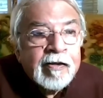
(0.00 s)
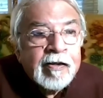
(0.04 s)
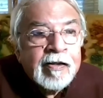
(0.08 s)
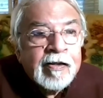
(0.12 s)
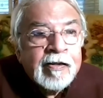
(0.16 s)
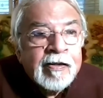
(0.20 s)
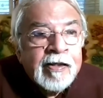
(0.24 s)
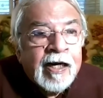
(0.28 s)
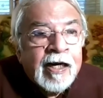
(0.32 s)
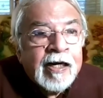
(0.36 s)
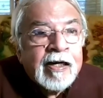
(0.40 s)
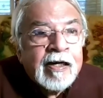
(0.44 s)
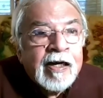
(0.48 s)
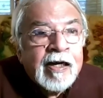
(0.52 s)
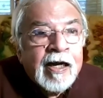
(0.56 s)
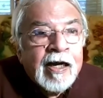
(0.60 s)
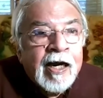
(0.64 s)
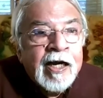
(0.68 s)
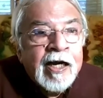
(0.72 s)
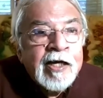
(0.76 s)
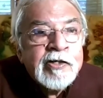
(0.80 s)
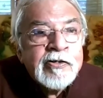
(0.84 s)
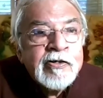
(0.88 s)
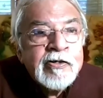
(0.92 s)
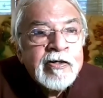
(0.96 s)
that I
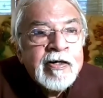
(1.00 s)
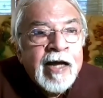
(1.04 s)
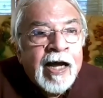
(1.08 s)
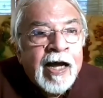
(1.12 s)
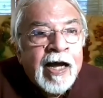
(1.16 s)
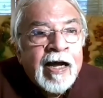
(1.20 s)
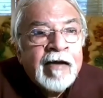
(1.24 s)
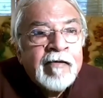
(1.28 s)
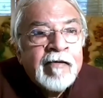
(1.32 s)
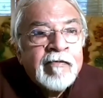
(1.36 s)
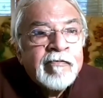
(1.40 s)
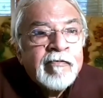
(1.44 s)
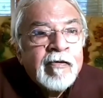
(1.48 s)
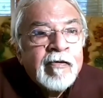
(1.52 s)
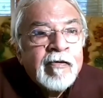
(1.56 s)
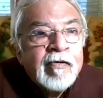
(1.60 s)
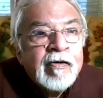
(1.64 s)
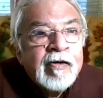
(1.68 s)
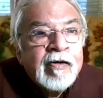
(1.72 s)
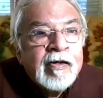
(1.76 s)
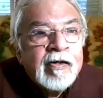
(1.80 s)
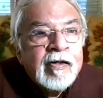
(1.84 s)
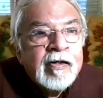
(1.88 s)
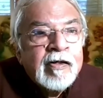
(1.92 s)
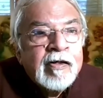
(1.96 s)
should have
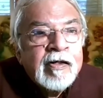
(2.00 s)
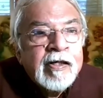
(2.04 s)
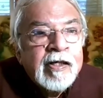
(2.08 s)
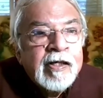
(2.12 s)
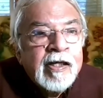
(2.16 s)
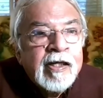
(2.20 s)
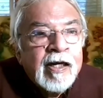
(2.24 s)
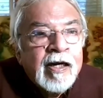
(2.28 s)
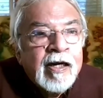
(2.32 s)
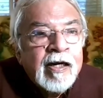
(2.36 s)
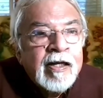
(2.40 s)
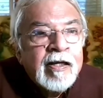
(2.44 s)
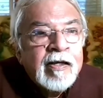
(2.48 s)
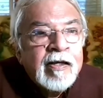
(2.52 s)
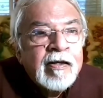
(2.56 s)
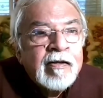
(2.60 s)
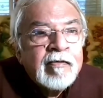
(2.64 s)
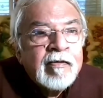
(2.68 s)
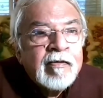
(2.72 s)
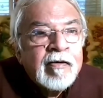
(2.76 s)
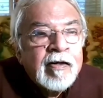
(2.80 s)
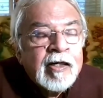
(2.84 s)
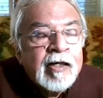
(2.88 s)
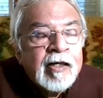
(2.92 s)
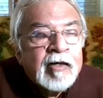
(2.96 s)
nearly
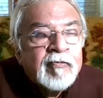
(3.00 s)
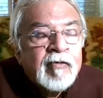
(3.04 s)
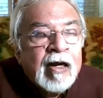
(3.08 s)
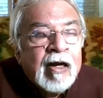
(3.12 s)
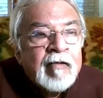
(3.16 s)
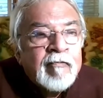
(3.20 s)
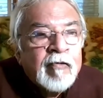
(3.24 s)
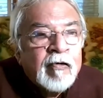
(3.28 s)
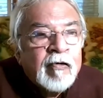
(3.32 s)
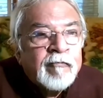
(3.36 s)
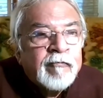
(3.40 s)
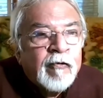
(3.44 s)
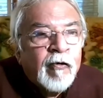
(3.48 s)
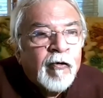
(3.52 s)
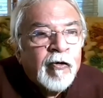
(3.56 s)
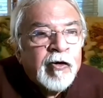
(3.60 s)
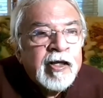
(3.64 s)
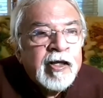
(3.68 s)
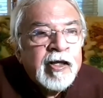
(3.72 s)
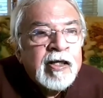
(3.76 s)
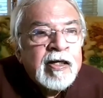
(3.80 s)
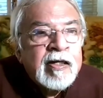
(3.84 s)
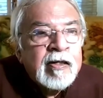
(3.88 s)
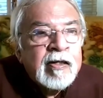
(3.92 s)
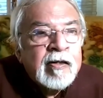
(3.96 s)
12 or
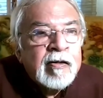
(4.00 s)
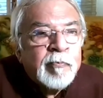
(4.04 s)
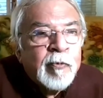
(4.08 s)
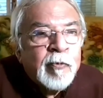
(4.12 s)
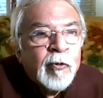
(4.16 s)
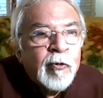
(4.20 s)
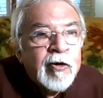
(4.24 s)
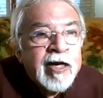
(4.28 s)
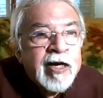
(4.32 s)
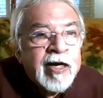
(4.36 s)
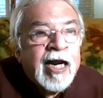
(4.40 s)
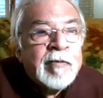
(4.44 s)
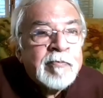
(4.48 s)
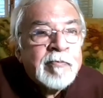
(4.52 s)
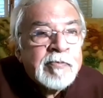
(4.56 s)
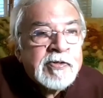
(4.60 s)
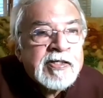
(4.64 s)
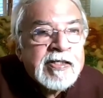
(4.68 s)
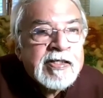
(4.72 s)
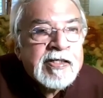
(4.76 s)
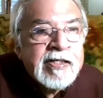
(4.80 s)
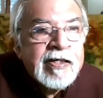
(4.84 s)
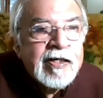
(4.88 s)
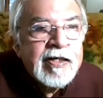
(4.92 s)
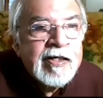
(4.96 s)
14 programs
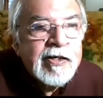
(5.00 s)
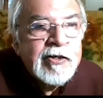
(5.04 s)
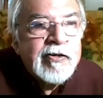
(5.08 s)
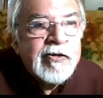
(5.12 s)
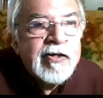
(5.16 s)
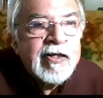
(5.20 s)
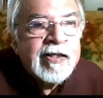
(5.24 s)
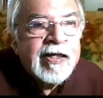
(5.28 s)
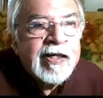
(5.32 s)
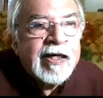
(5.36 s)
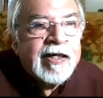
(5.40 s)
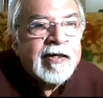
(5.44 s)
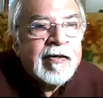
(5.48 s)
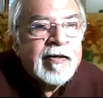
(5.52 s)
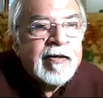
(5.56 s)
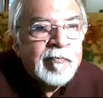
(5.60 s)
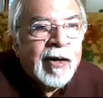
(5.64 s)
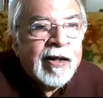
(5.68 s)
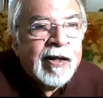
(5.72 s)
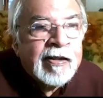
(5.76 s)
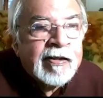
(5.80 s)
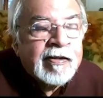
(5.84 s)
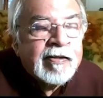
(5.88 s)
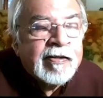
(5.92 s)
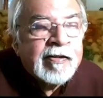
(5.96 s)
during that
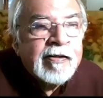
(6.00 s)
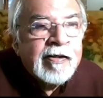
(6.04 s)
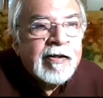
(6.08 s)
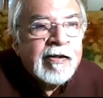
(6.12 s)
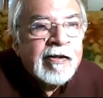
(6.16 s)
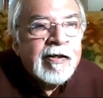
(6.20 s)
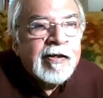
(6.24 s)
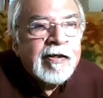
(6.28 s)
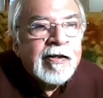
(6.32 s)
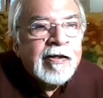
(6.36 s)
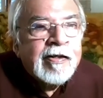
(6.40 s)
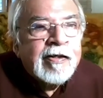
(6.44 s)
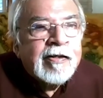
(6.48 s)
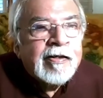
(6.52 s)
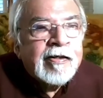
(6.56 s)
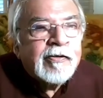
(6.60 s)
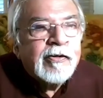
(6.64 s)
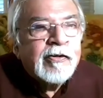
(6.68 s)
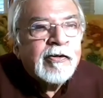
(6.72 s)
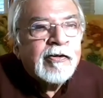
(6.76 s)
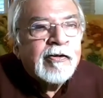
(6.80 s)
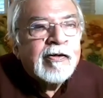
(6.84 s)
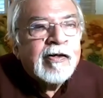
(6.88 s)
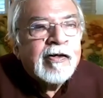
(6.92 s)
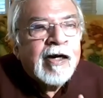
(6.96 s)
month.
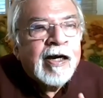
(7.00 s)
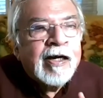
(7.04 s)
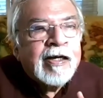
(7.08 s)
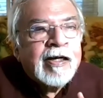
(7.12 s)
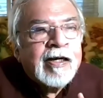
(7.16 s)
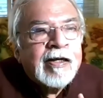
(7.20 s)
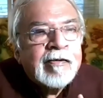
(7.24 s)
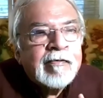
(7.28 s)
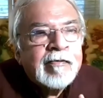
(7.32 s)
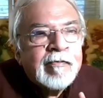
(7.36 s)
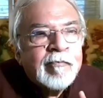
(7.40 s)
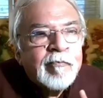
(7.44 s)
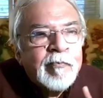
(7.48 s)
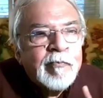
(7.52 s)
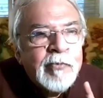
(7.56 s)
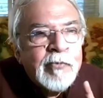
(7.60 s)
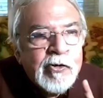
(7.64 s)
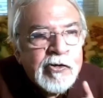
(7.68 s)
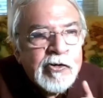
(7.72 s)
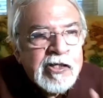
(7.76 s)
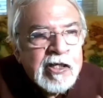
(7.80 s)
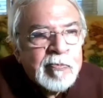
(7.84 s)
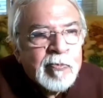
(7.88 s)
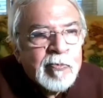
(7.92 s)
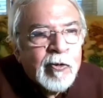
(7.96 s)
So
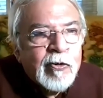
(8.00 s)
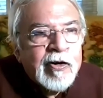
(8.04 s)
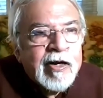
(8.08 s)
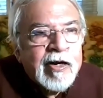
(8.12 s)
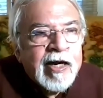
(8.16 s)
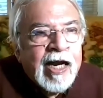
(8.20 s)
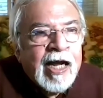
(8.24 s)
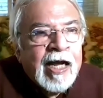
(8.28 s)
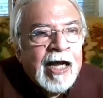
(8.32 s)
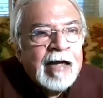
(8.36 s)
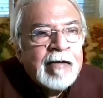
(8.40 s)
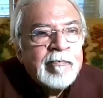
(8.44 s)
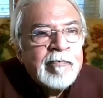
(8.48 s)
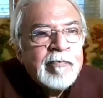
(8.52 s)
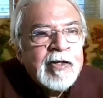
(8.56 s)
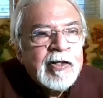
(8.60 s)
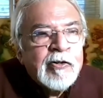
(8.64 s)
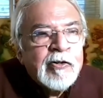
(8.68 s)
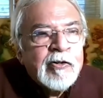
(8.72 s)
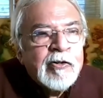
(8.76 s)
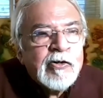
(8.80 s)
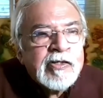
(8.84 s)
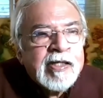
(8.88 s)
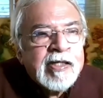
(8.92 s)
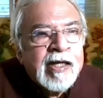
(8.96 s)
music program,
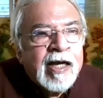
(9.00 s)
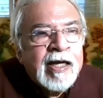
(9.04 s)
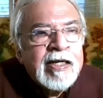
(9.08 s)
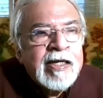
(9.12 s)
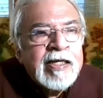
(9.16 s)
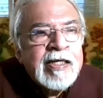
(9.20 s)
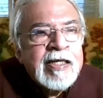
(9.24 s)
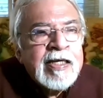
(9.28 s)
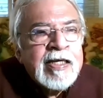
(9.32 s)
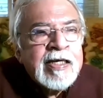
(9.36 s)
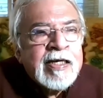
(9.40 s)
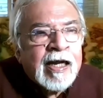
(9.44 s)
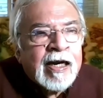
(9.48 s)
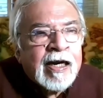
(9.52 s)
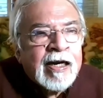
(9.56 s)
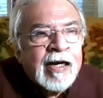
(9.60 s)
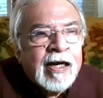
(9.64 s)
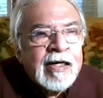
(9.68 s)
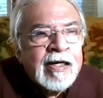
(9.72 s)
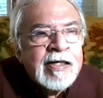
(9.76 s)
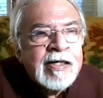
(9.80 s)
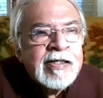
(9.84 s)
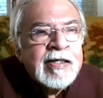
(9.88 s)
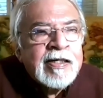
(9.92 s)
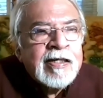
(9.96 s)
Hindustani,
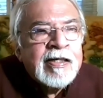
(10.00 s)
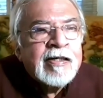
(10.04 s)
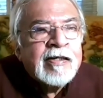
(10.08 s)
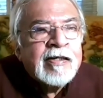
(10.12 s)
Carnatic,